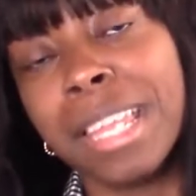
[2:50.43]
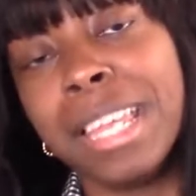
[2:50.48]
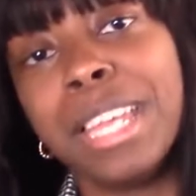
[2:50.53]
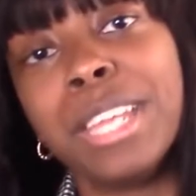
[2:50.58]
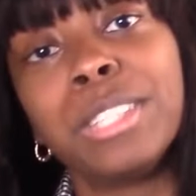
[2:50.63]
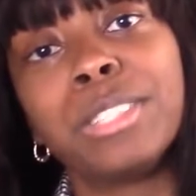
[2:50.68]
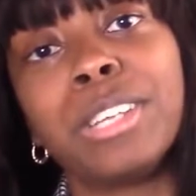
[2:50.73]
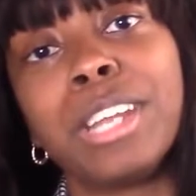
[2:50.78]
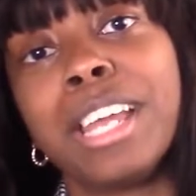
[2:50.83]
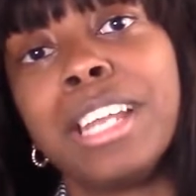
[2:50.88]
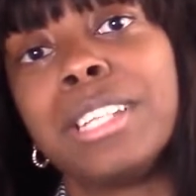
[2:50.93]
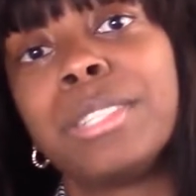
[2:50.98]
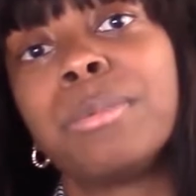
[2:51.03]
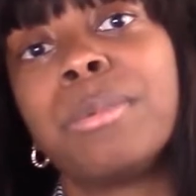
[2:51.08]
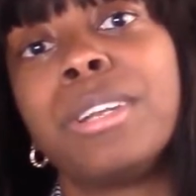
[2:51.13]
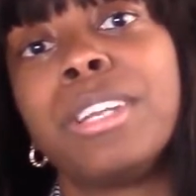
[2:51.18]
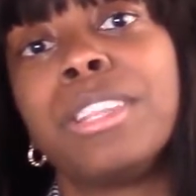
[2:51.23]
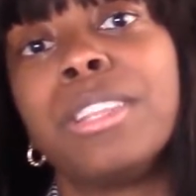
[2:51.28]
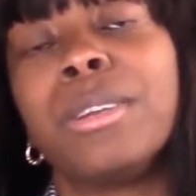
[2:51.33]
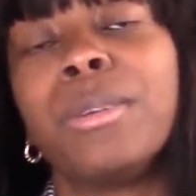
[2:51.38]
So that is
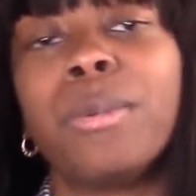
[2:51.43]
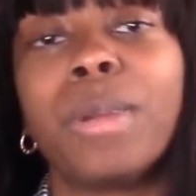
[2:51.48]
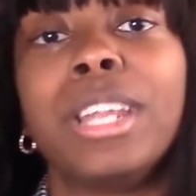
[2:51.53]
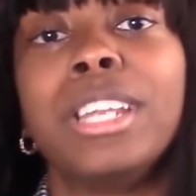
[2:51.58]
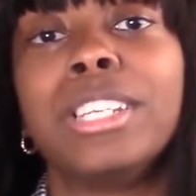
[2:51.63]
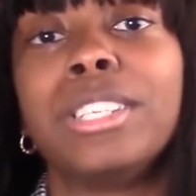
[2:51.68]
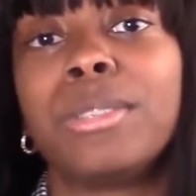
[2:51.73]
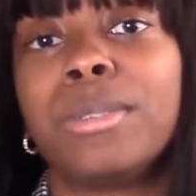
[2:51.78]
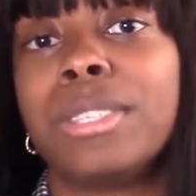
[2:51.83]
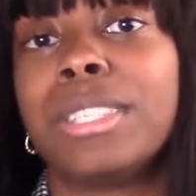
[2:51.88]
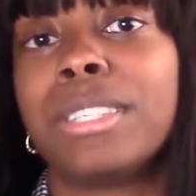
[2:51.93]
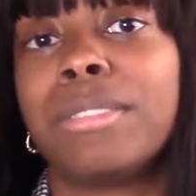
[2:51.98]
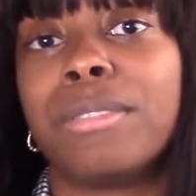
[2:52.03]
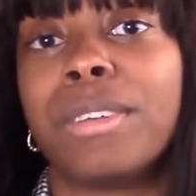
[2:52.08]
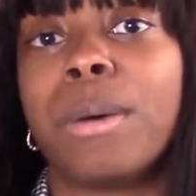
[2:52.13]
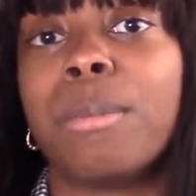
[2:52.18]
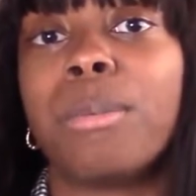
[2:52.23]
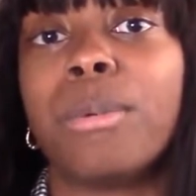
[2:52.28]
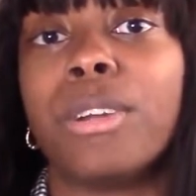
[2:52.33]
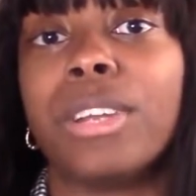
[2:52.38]
one of the greatest strengths of
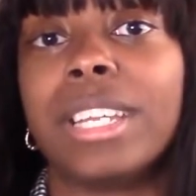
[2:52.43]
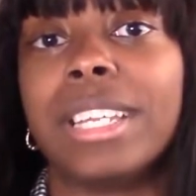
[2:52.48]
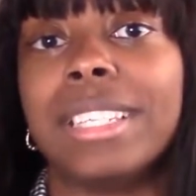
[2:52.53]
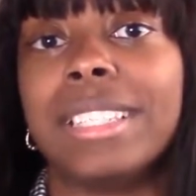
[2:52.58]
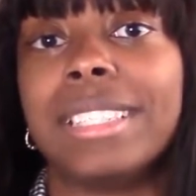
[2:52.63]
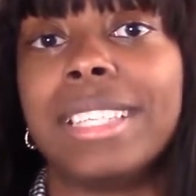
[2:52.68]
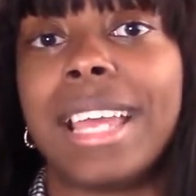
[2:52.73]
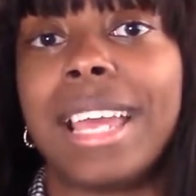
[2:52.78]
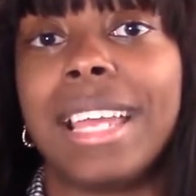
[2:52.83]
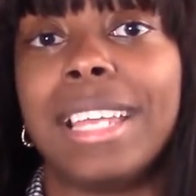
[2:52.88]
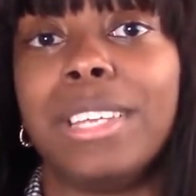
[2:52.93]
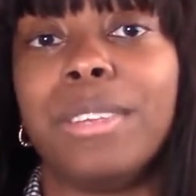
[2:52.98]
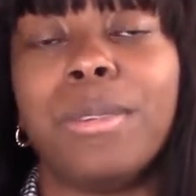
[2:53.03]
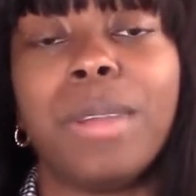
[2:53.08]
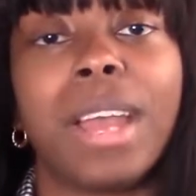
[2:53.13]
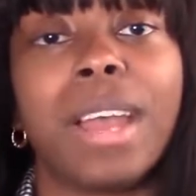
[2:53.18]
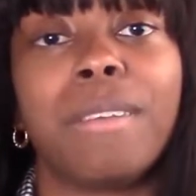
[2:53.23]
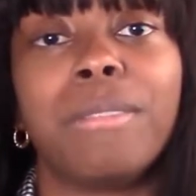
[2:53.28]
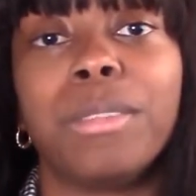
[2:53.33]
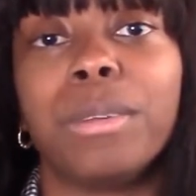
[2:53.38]
Upwork, is that
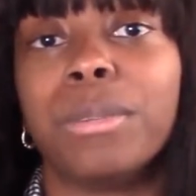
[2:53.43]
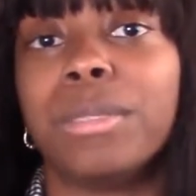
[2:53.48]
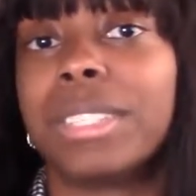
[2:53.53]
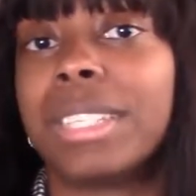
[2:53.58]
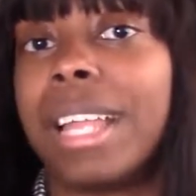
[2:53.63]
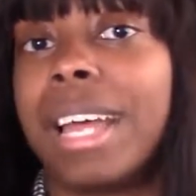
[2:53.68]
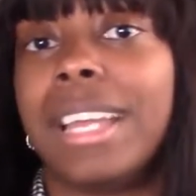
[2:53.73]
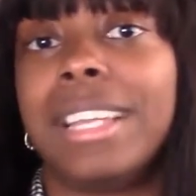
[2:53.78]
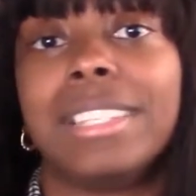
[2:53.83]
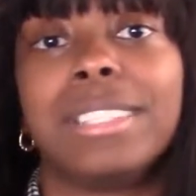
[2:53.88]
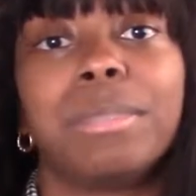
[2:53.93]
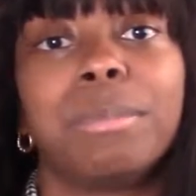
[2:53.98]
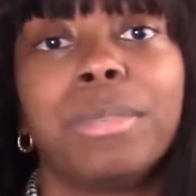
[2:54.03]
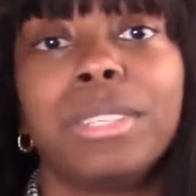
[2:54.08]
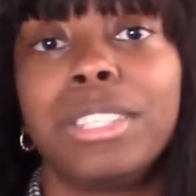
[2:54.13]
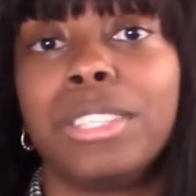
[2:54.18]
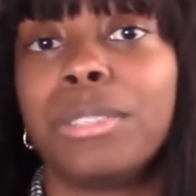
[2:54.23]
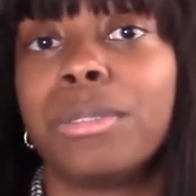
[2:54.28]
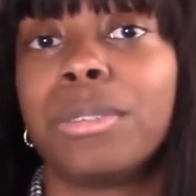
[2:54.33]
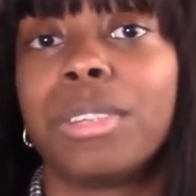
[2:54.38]
you have those clients,
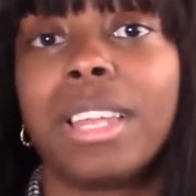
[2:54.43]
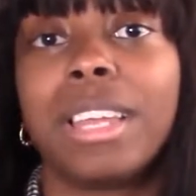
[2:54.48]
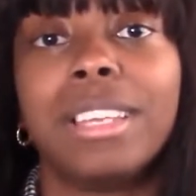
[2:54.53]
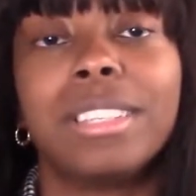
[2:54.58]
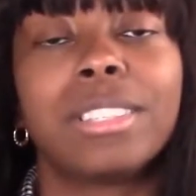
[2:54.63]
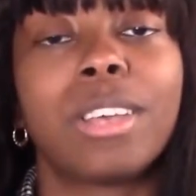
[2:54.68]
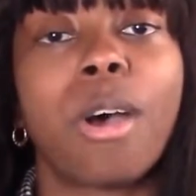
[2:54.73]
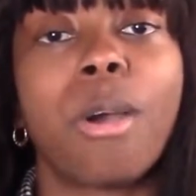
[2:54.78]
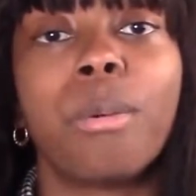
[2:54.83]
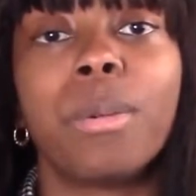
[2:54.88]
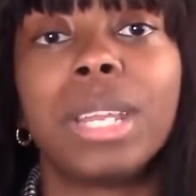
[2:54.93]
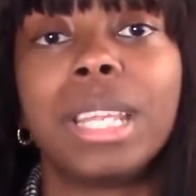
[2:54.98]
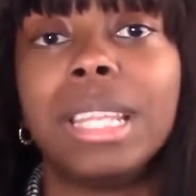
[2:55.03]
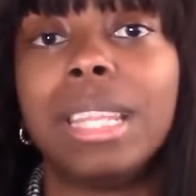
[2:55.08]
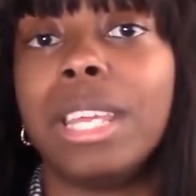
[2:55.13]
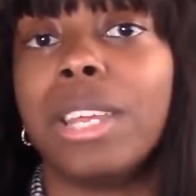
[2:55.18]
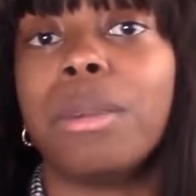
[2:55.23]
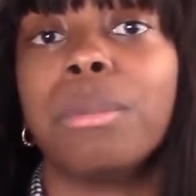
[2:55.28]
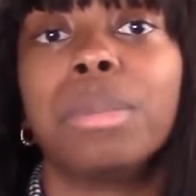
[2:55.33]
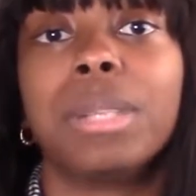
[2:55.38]
potential clients already
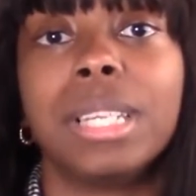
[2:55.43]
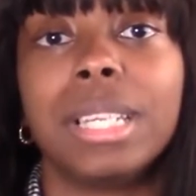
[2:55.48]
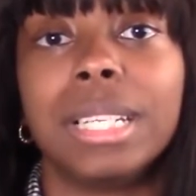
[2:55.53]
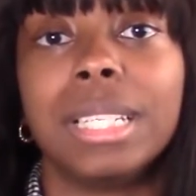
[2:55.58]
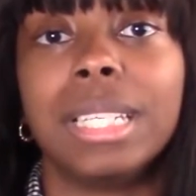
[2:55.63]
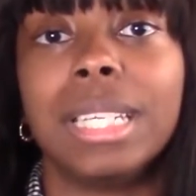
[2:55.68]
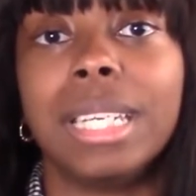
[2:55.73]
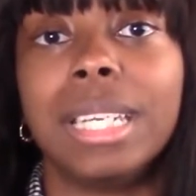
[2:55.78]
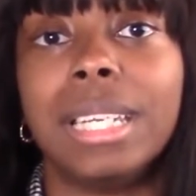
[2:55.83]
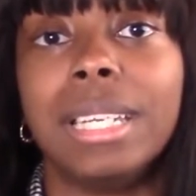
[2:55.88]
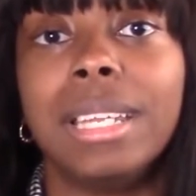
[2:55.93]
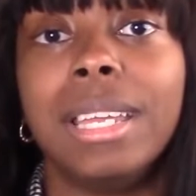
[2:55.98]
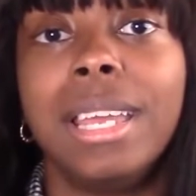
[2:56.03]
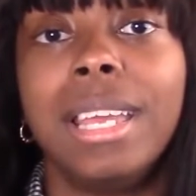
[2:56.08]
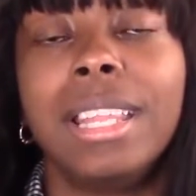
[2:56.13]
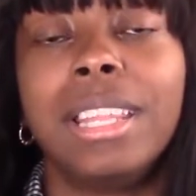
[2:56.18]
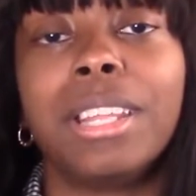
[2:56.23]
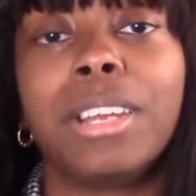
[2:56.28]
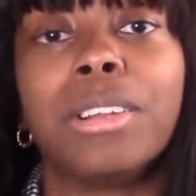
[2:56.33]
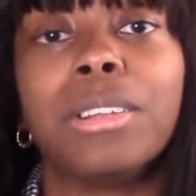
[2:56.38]
there plugged in
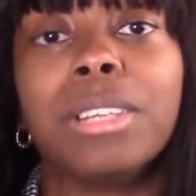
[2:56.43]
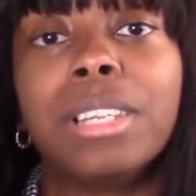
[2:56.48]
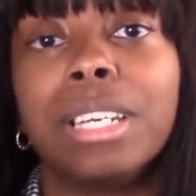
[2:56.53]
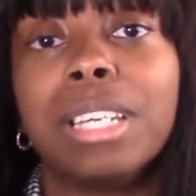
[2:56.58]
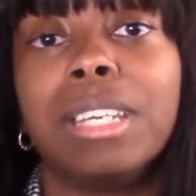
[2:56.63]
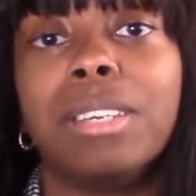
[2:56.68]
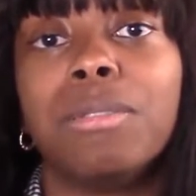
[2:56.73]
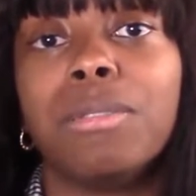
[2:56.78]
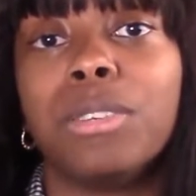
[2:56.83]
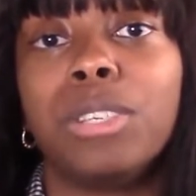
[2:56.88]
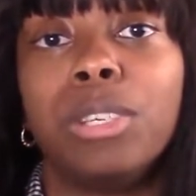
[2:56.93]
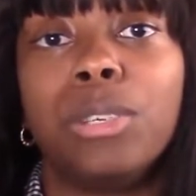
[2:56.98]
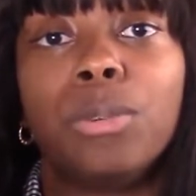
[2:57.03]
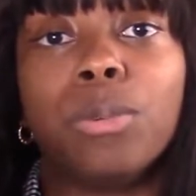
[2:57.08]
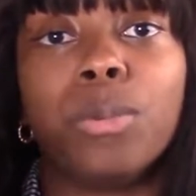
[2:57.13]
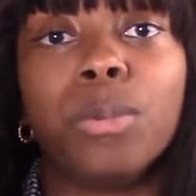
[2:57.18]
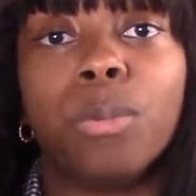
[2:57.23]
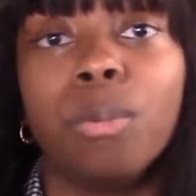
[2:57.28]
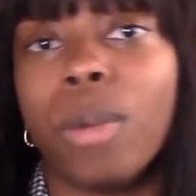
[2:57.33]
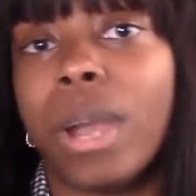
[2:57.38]
that are looking for
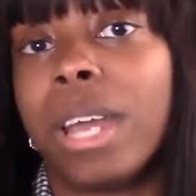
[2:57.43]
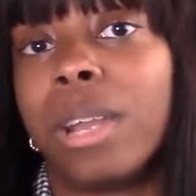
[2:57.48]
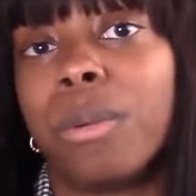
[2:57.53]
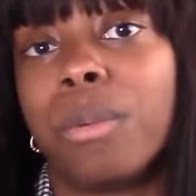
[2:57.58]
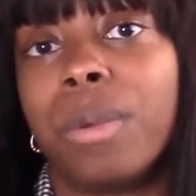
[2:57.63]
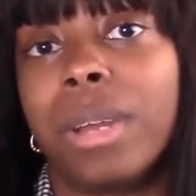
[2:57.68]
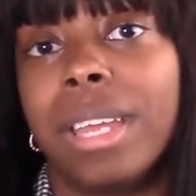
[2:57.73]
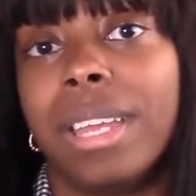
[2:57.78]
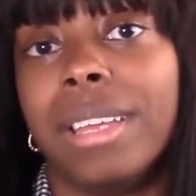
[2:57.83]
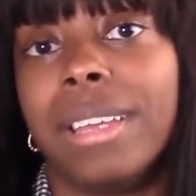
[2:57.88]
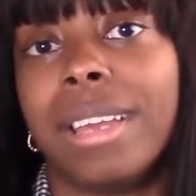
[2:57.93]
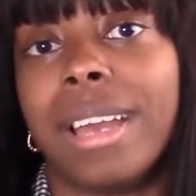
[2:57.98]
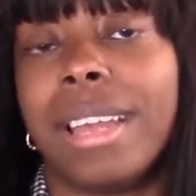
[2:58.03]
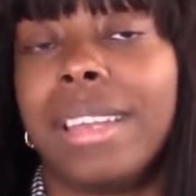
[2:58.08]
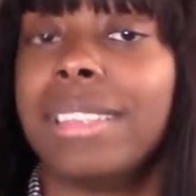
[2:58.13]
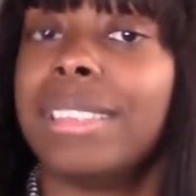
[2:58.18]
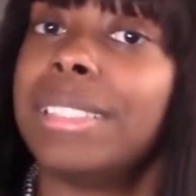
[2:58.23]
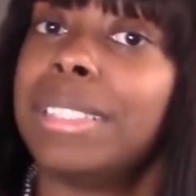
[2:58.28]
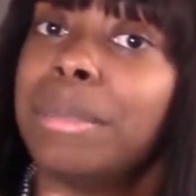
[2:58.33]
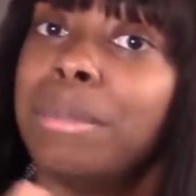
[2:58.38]
you right away,
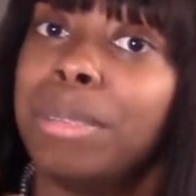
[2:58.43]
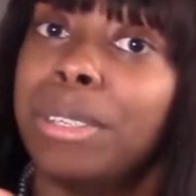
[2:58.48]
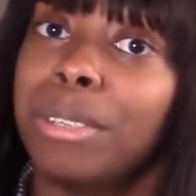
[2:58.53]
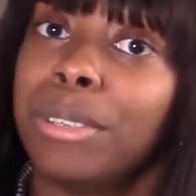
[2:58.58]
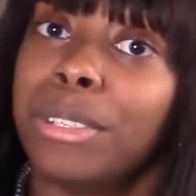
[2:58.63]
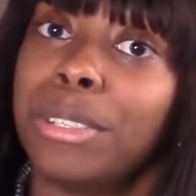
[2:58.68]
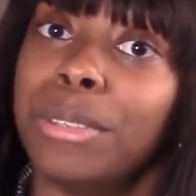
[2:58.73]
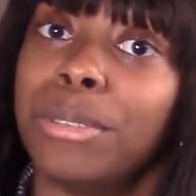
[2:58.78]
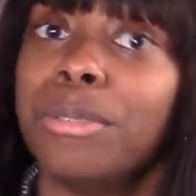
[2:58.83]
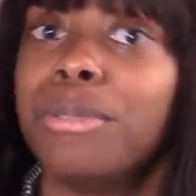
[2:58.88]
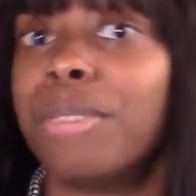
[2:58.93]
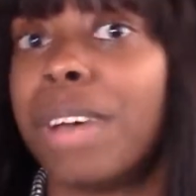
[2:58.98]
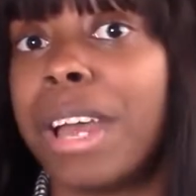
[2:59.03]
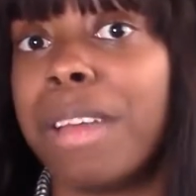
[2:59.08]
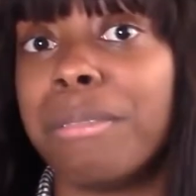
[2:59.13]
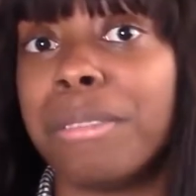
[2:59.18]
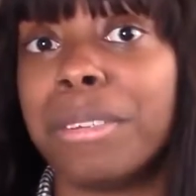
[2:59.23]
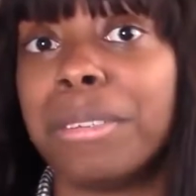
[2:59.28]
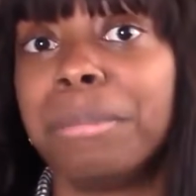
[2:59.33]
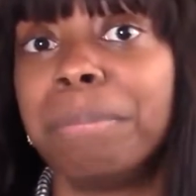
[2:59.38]
kind of similar to
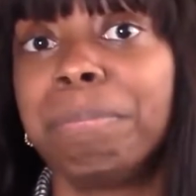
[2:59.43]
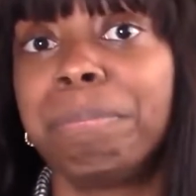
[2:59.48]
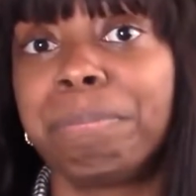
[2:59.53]
Fiverr.